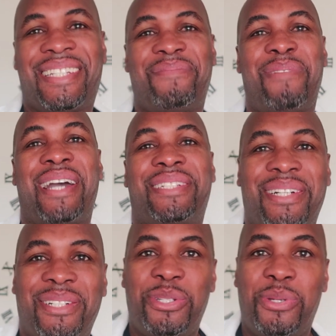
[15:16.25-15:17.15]
Sebast,
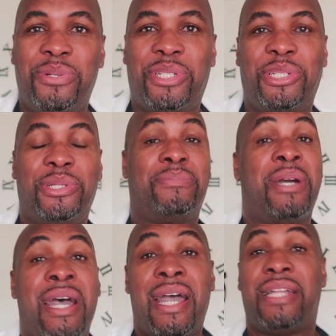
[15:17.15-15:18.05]
on
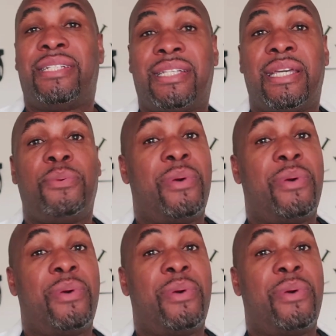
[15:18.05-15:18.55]
YouTube and see